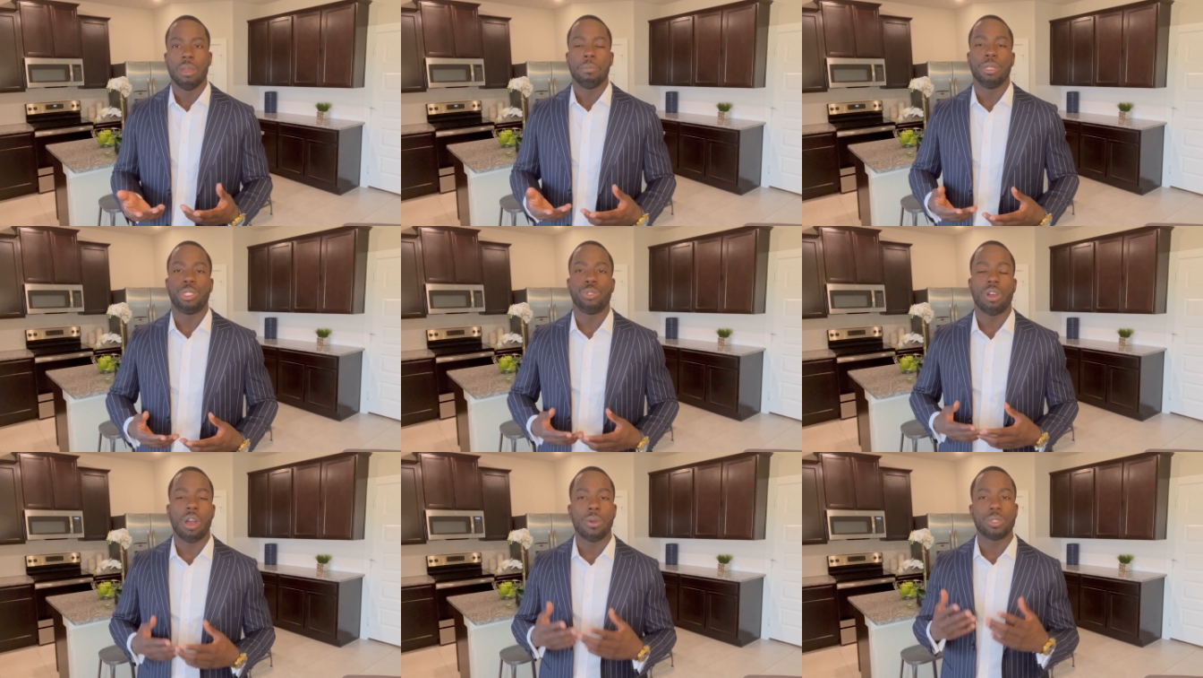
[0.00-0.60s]
but
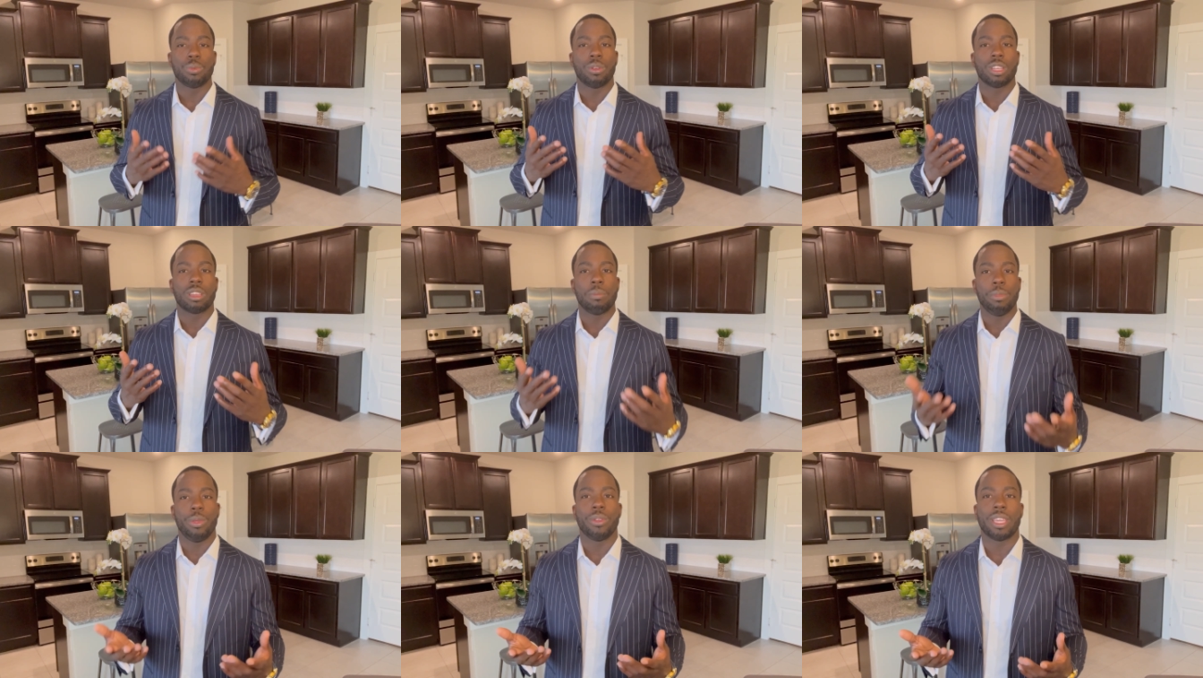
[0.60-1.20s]
you always want to
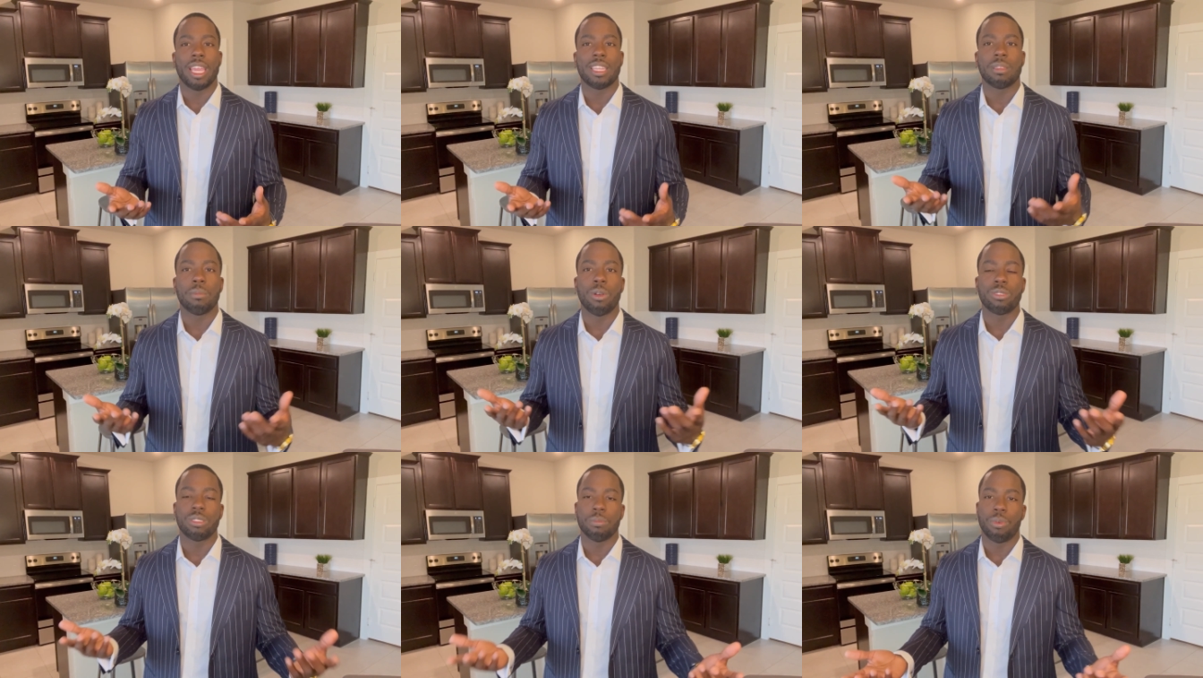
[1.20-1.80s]
communicate the
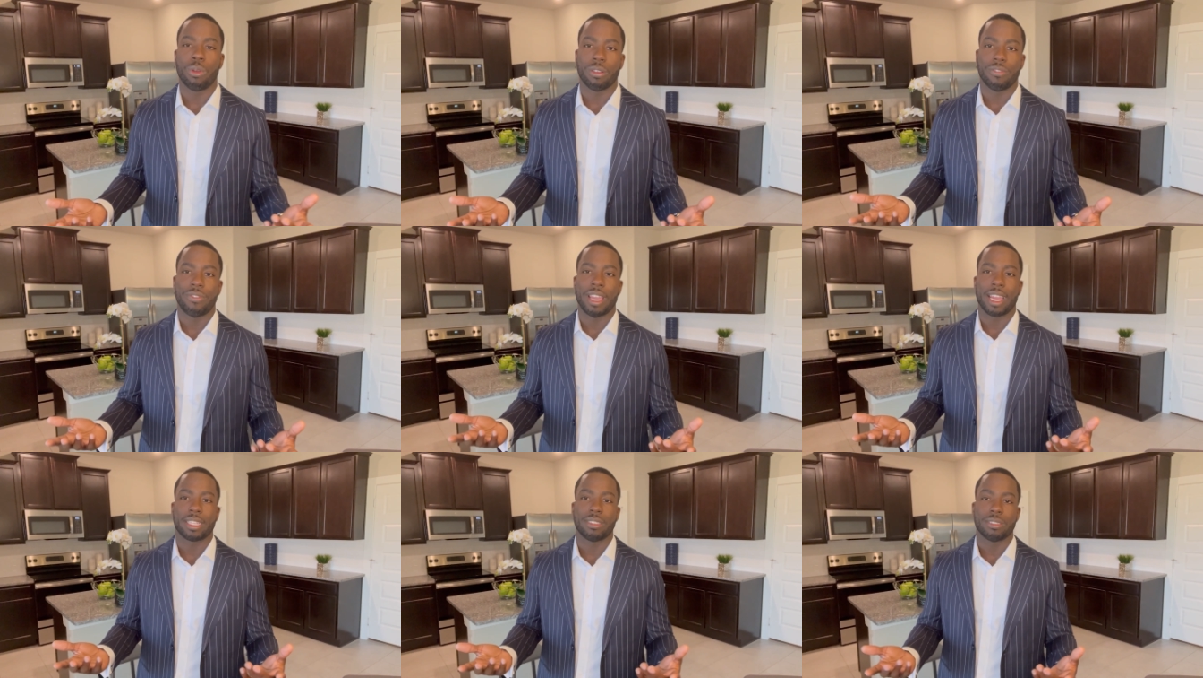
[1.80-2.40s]
most important
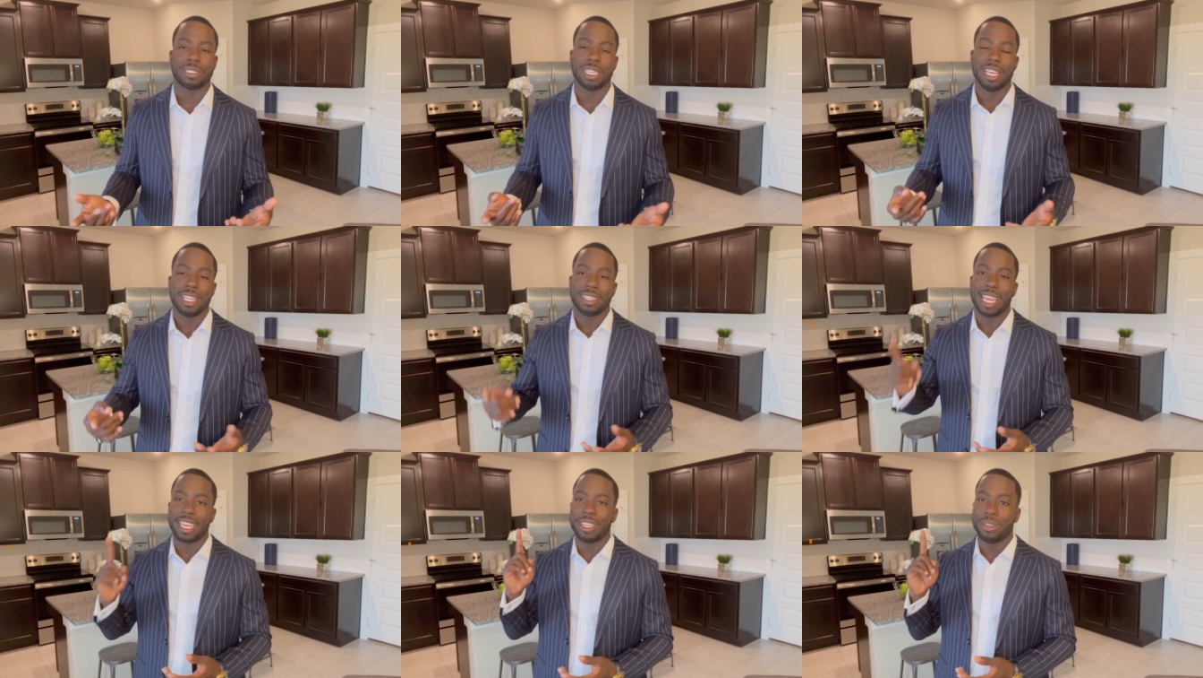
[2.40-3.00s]
factors,
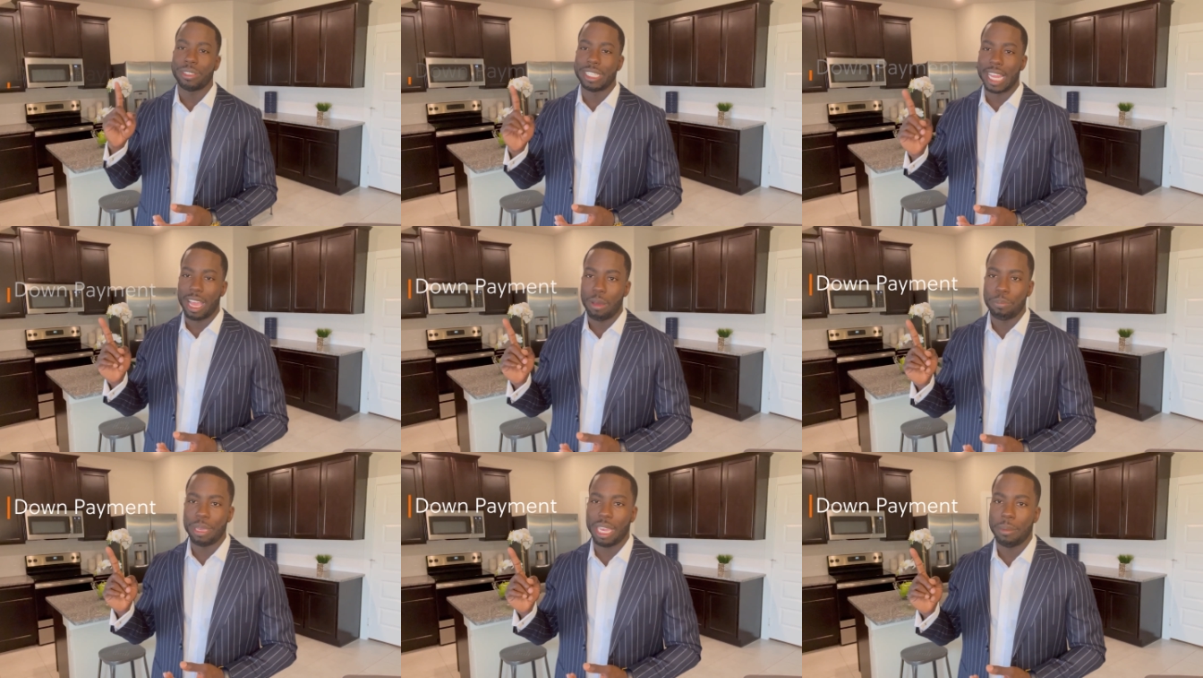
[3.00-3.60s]
like your
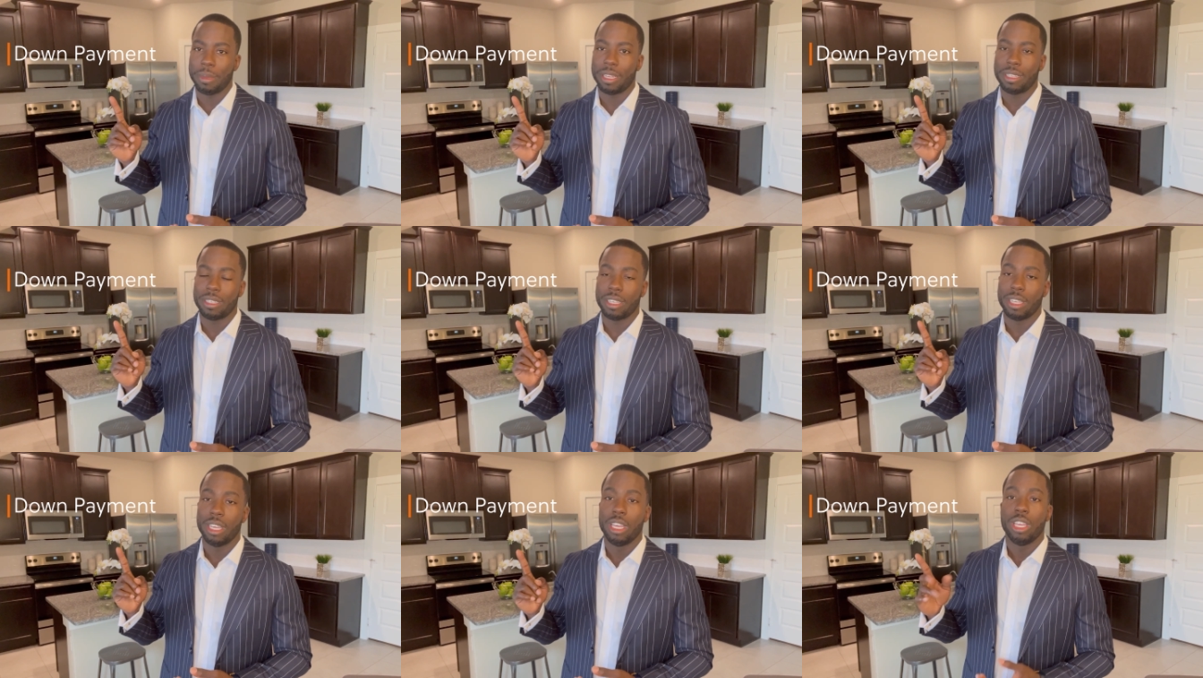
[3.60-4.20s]
down payment.
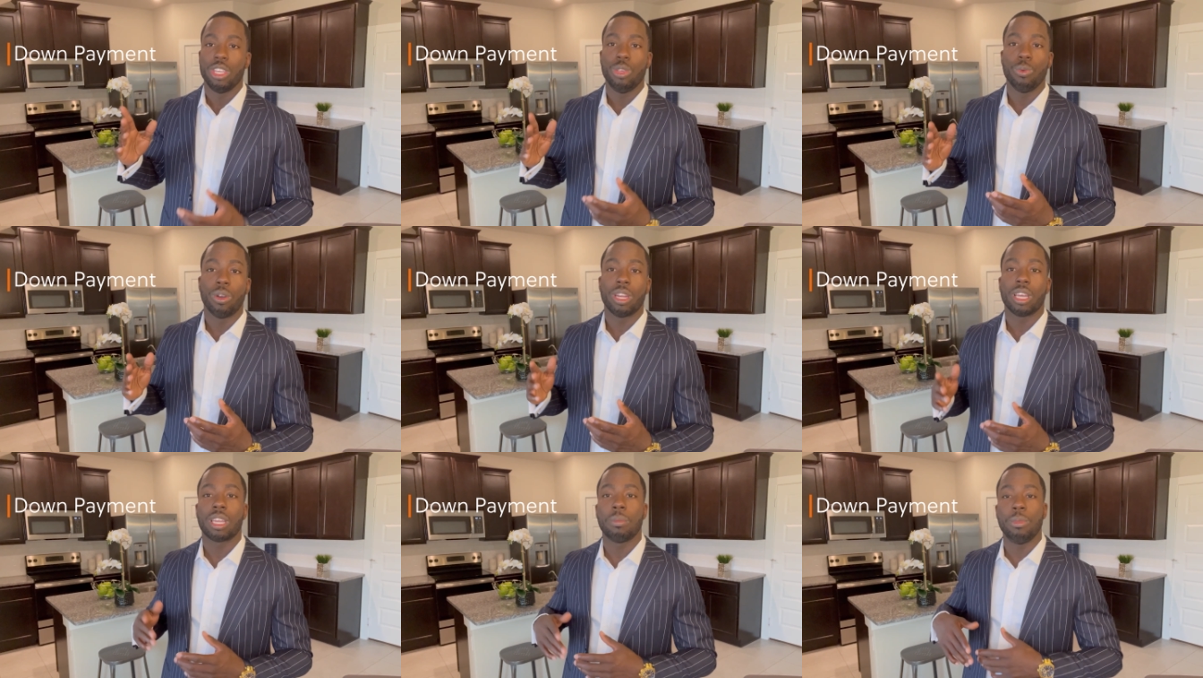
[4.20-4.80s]
You
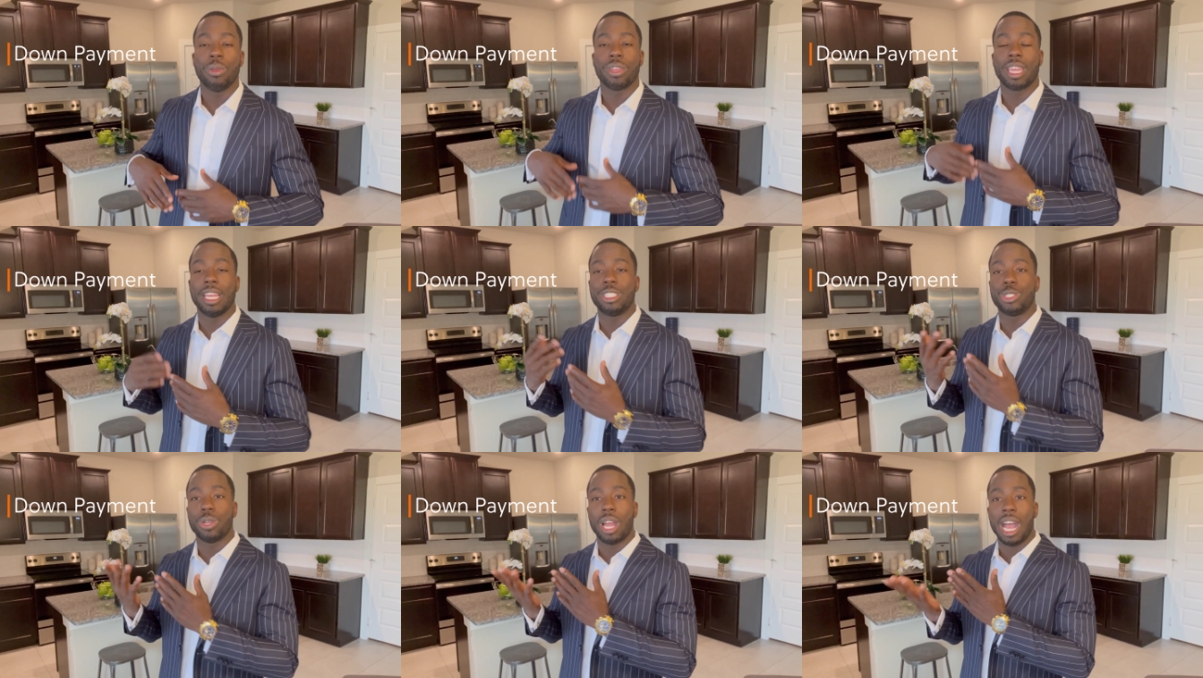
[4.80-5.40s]
want to communicate your